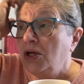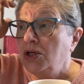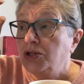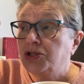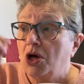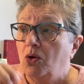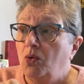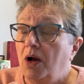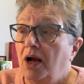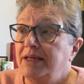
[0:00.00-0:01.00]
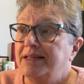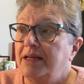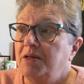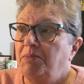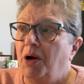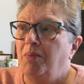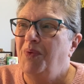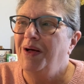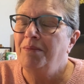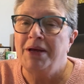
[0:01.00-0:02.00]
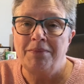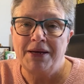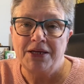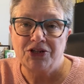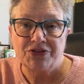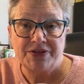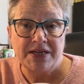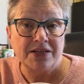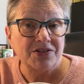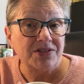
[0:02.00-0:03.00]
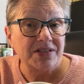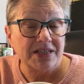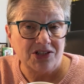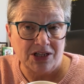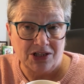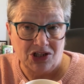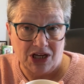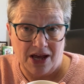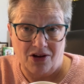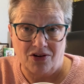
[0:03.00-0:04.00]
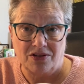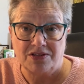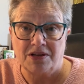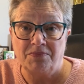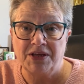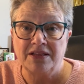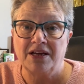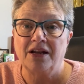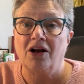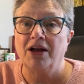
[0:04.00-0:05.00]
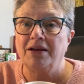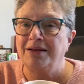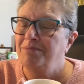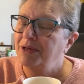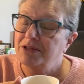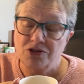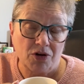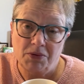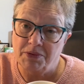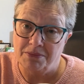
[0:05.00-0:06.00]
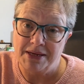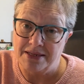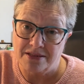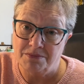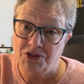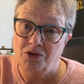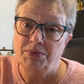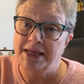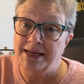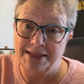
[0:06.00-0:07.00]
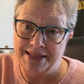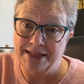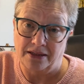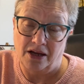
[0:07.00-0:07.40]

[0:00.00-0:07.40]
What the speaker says: So I said to Bob, well, maybe I just need a stitching chair, something that and much trouble with me is I'm so blinking little.